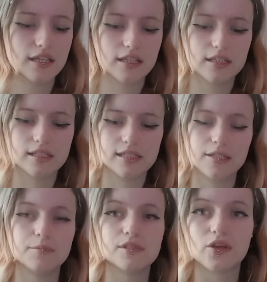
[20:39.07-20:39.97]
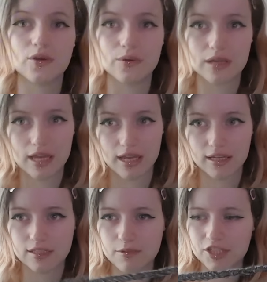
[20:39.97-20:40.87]
this seems okay.
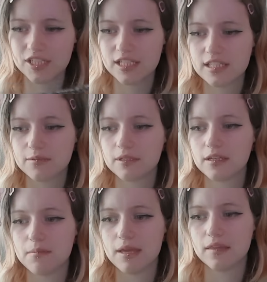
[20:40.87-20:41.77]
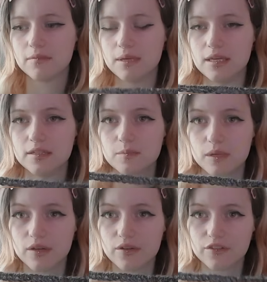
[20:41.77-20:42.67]
Especially as I'm gonna make peaks
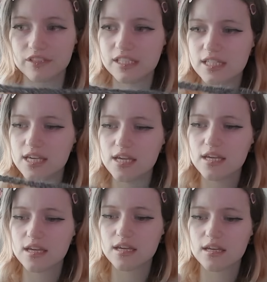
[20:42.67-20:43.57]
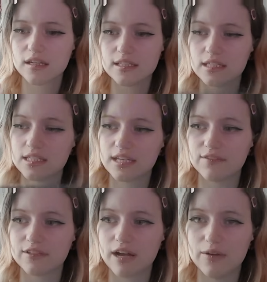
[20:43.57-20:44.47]
bigger, obviously, because it doesn't have the
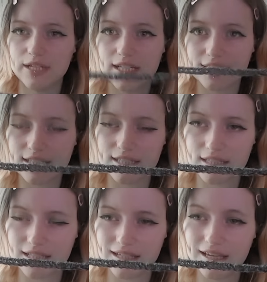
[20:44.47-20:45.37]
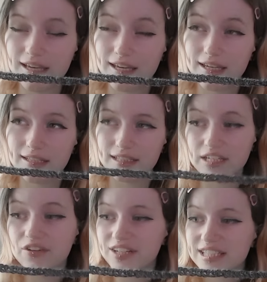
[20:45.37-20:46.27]
crown yet. This is the
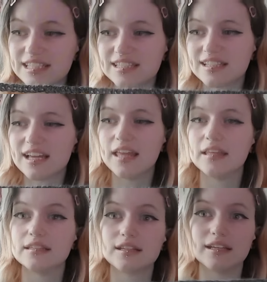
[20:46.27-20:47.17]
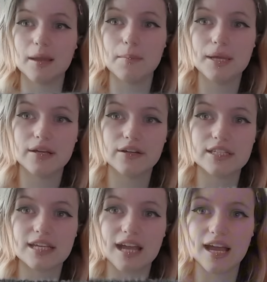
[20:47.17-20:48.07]
decrease and then it's going to get bigger as
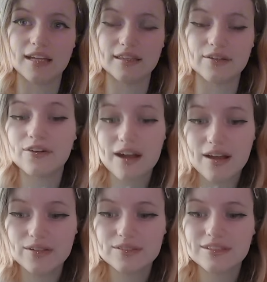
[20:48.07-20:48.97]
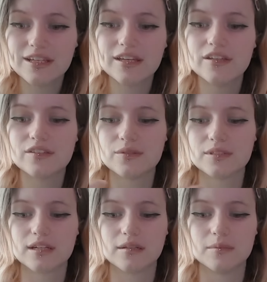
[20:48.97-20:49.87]
I add the crown. So it's
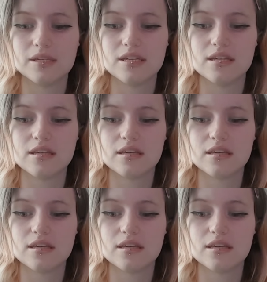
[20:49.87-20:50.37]
going to be,